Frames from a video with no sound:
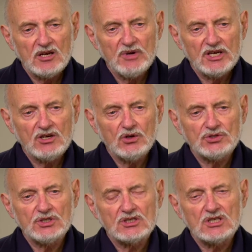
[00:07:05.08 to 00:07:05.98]
of my
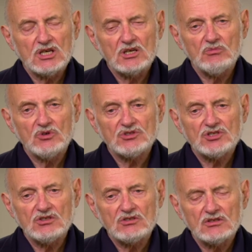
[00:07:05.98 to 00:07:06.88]
coaching time with
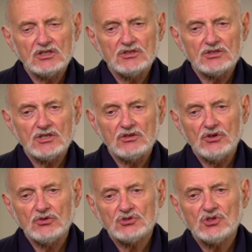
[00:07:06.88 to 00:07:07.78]
senior leaders on
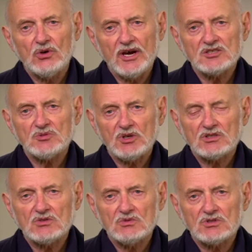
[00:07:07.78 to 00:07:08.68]
those two
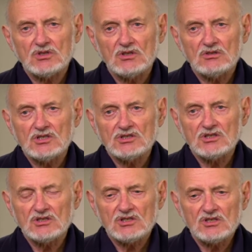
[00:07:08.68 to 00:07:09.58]
aspects, which are
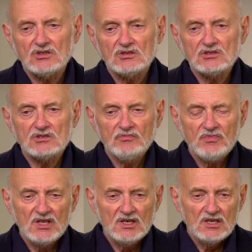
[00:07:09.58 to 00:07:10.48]
listening skills
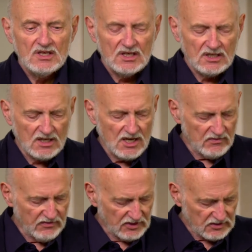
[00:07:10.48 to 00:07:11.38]
and
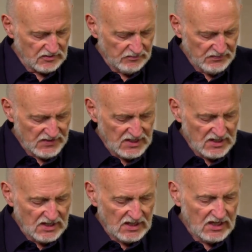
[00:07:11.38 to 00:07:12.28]
conflict.
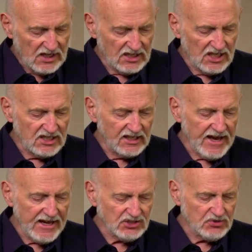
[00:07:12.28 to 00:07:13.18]
And then the
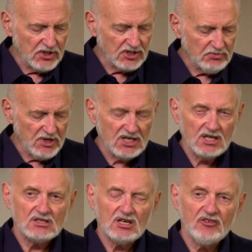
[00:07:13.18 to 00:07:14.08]
last one is
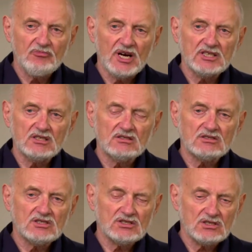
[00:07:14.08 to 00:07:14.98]
making tough-minded
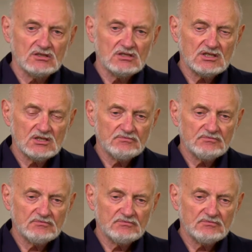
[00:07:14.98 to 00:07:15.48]
decisions.